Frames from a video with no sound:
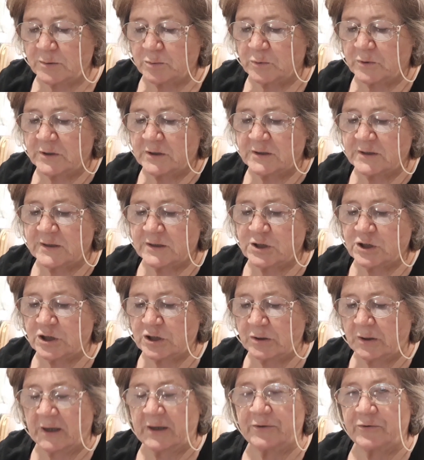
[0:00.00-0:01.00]
was
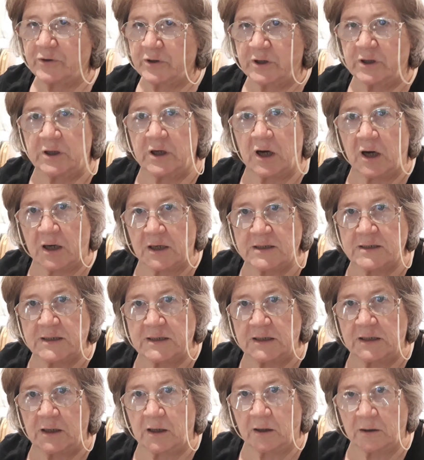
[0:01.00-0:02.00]

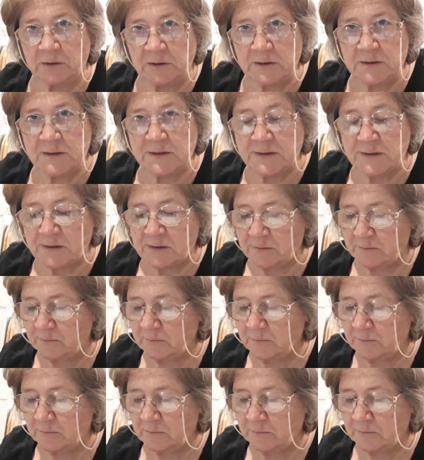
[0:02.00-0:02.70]
$290